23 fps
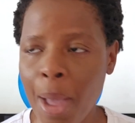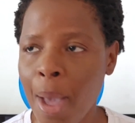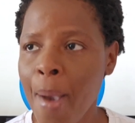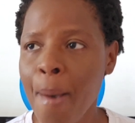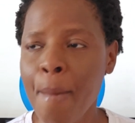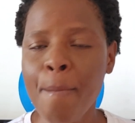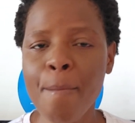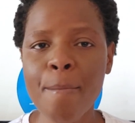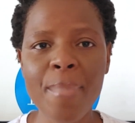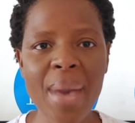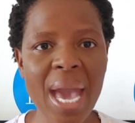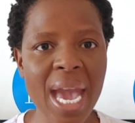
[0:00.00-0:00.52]

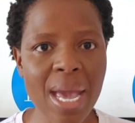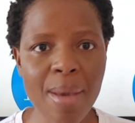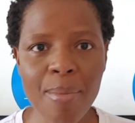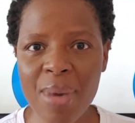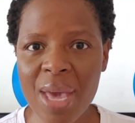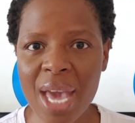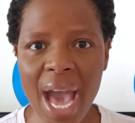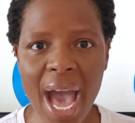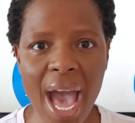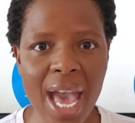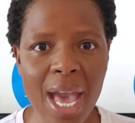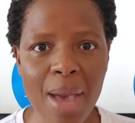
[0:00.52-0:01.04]

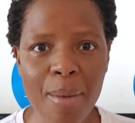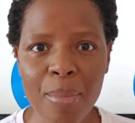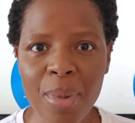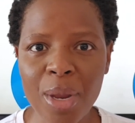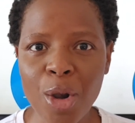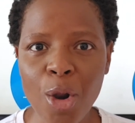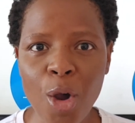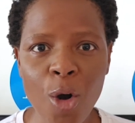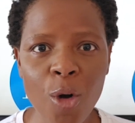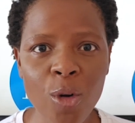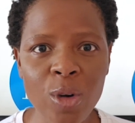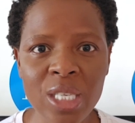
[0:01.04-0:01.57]
Maybe I have been
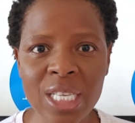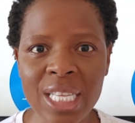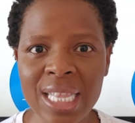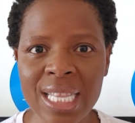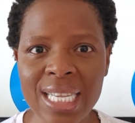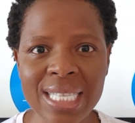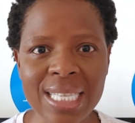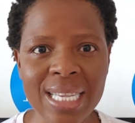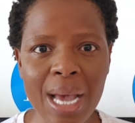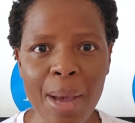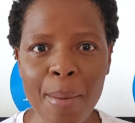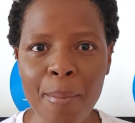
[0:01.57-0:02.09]
holding
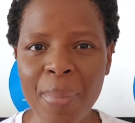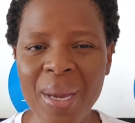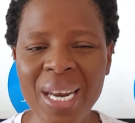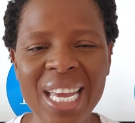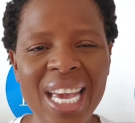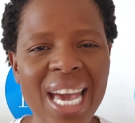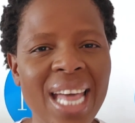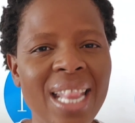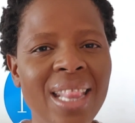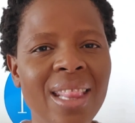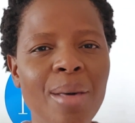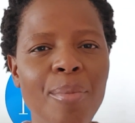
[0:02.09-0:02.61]
this company
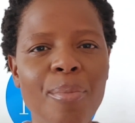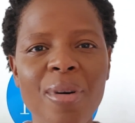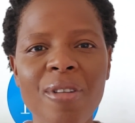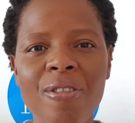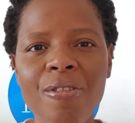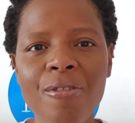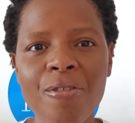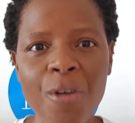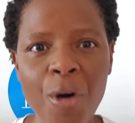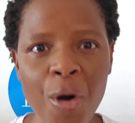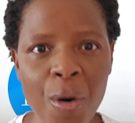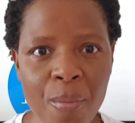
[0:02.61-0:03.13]
and the
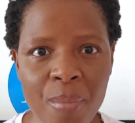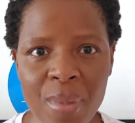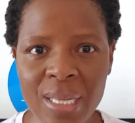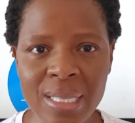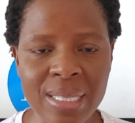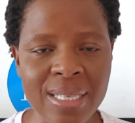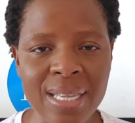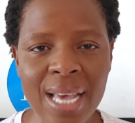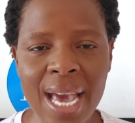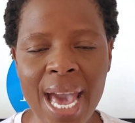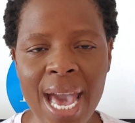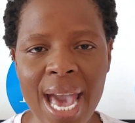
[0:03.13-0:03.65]

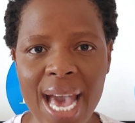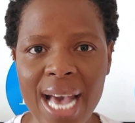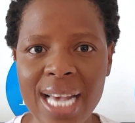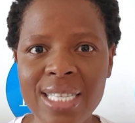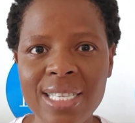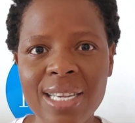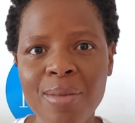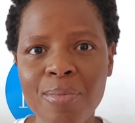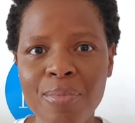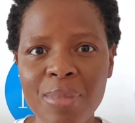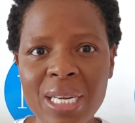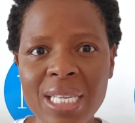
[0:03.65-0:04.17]
performance hasn't been